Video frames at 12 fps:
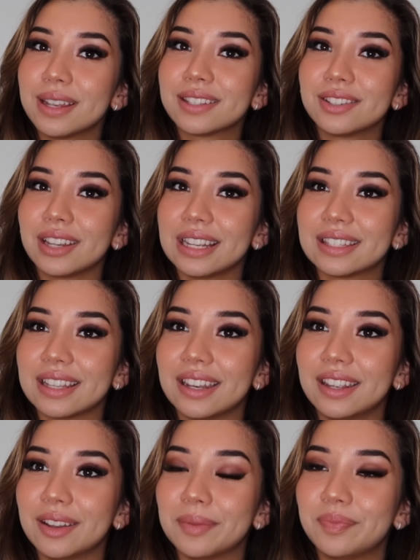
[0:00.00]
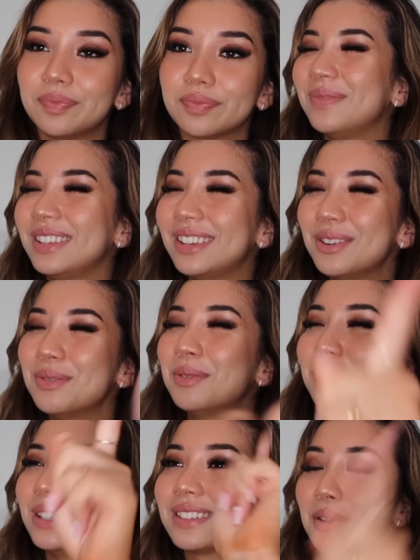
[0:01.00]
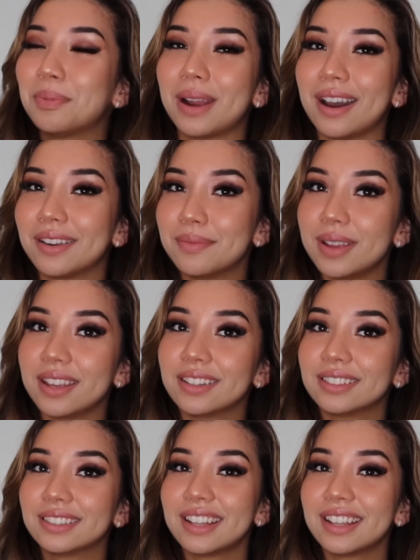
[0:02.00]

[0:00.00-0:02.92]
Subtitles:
message I sent him, you would be so proud of me.